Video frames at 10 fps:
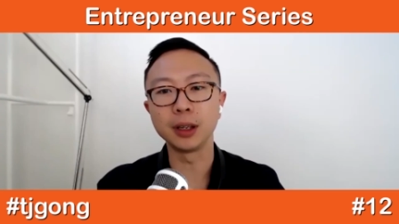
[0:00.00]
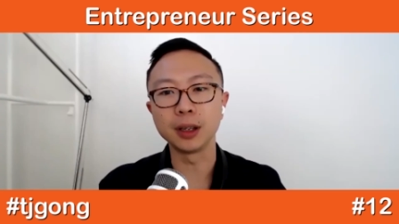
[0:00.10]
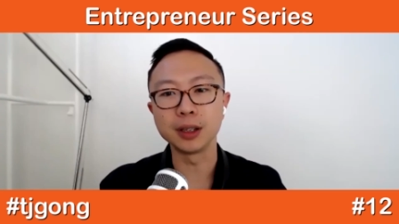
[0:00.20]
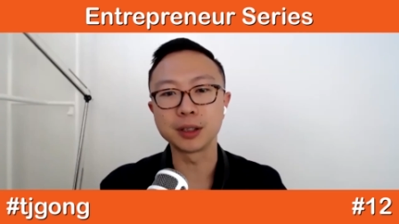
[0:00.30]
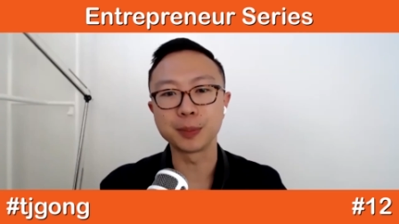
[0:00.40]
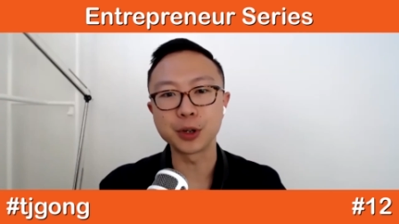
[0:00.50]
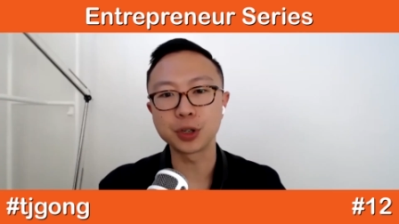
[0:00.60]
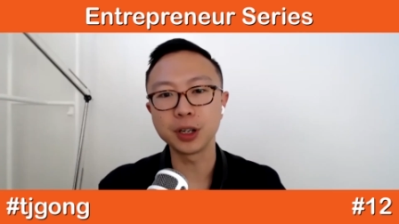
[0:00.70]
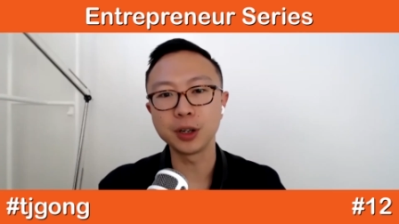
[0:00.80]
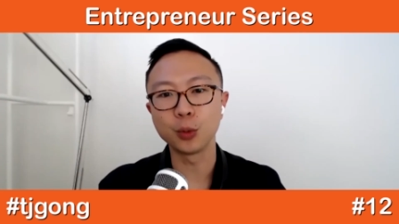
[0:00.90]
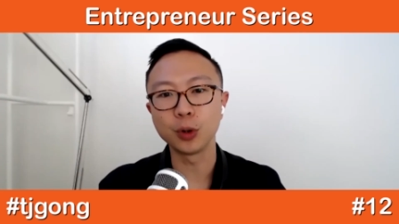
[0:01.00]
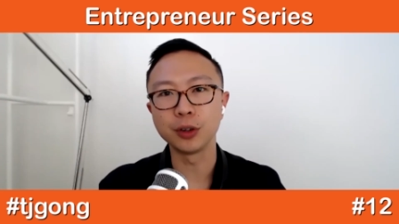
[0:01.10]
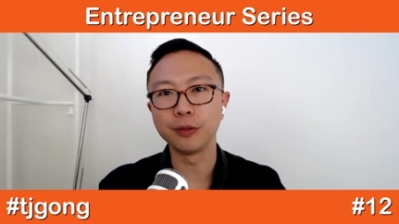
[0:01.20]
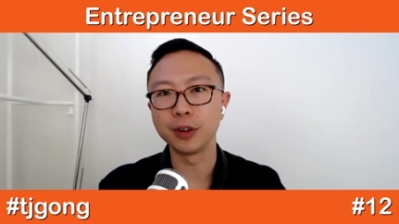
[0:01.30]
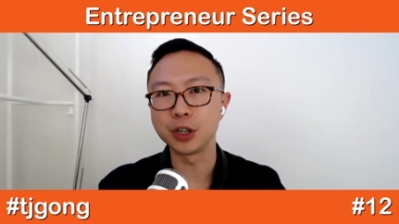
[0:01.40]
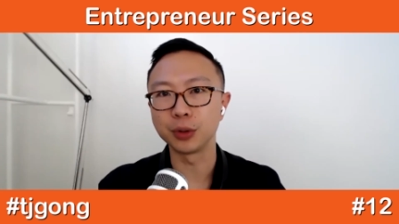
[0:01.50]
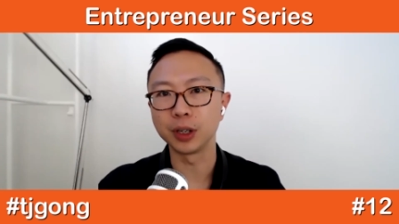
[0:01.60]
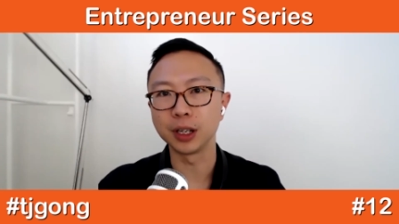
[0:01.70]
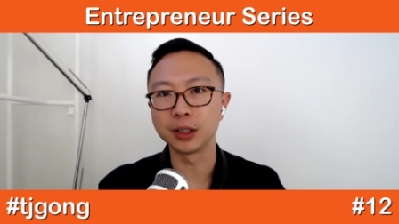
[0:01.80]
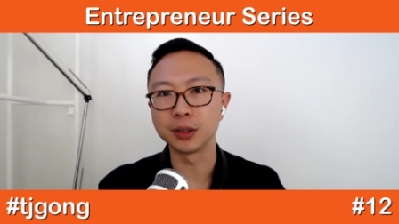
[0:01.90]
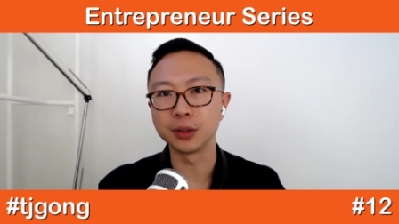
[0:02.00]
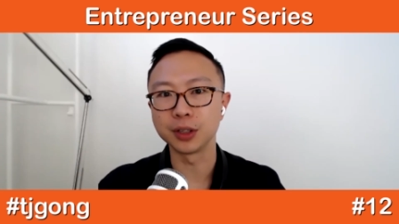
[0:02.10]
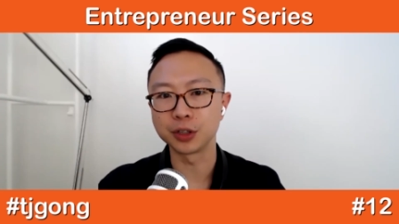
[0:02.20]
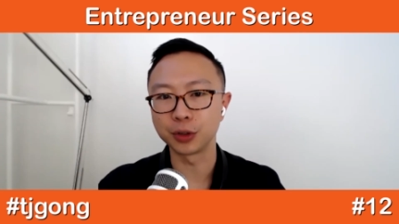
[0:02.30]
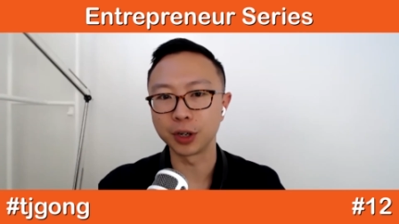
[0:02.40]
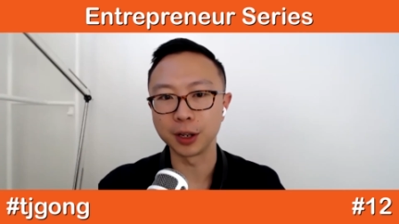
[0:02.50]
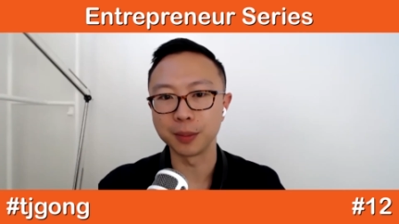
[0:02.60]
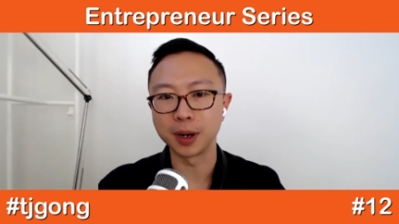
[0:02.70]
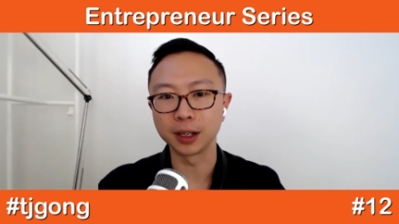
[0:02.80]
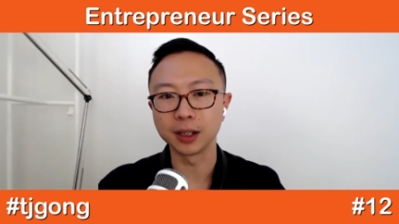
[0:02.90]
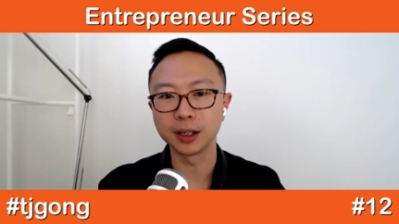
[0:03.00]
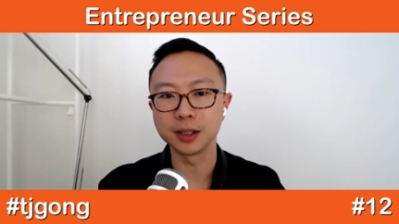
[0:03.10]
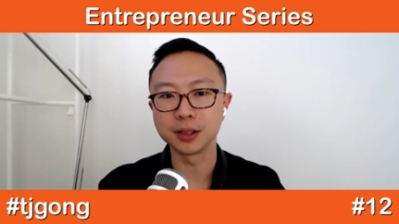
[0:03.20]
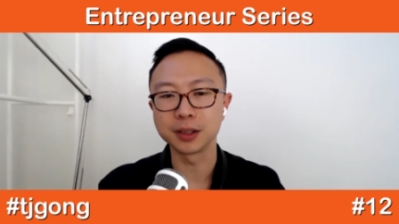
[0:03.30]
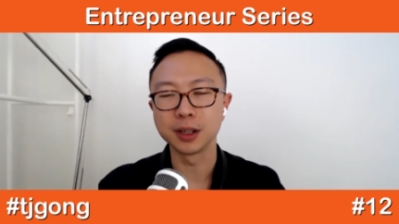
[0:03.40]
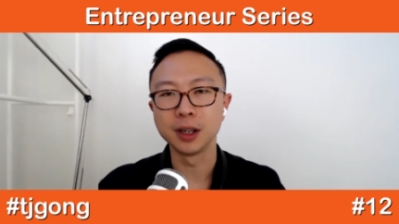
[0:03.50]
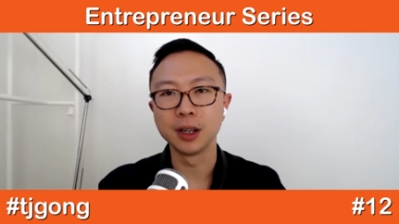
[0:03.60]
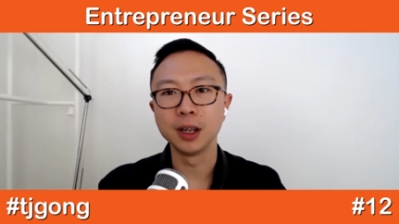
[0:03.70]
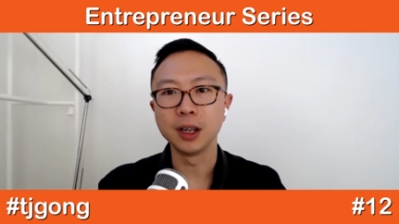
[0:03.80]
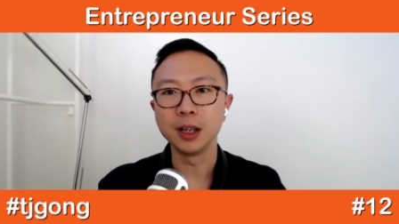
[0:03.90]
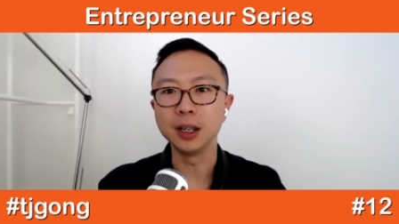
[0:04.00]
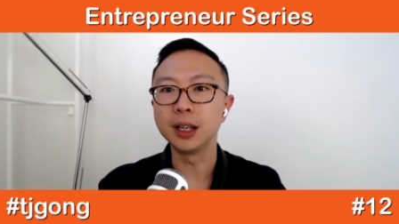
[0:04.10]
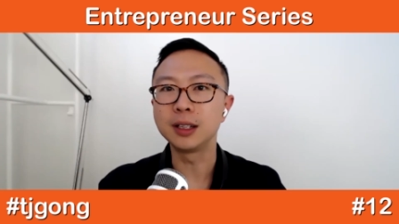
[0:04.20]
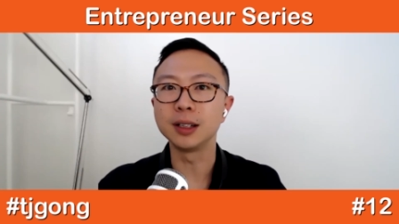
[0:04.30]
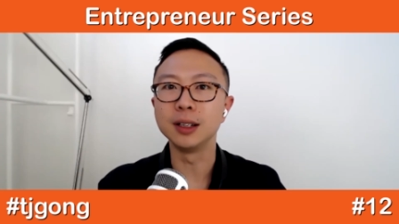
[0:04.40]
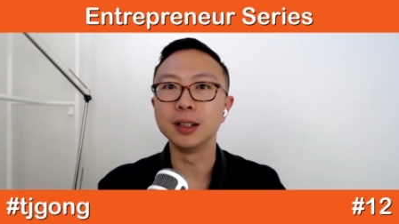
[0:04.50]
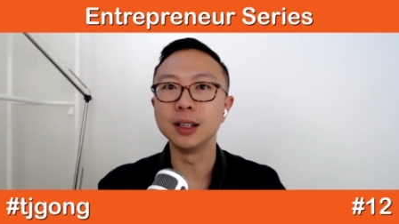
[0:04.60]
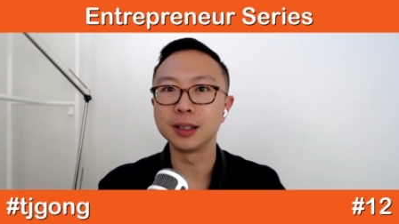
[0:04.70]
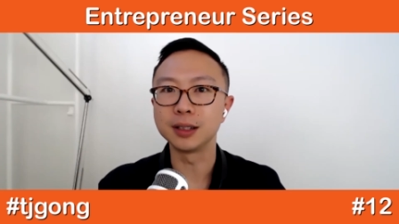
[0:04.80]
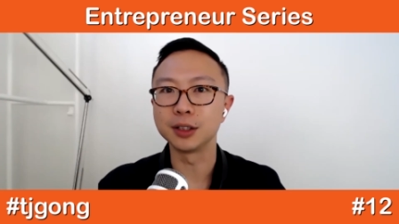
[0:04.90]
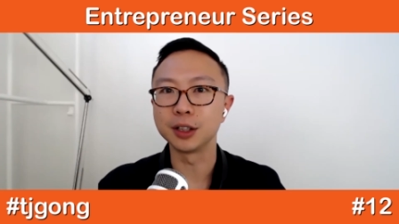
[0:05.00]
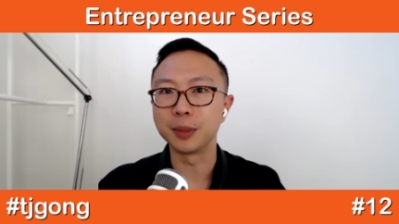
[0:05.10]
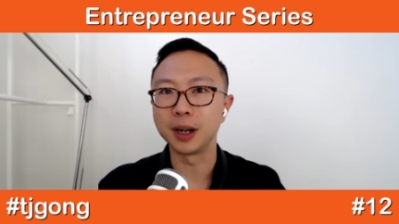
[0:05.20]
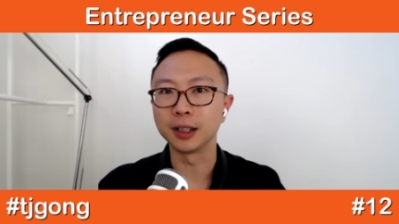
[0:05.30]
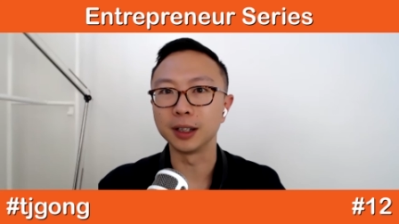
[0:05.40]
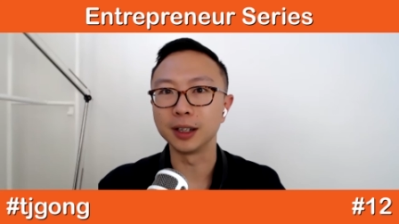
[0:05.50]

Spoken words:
especially when you're venturing into the Australian market, is you need to listen to the market.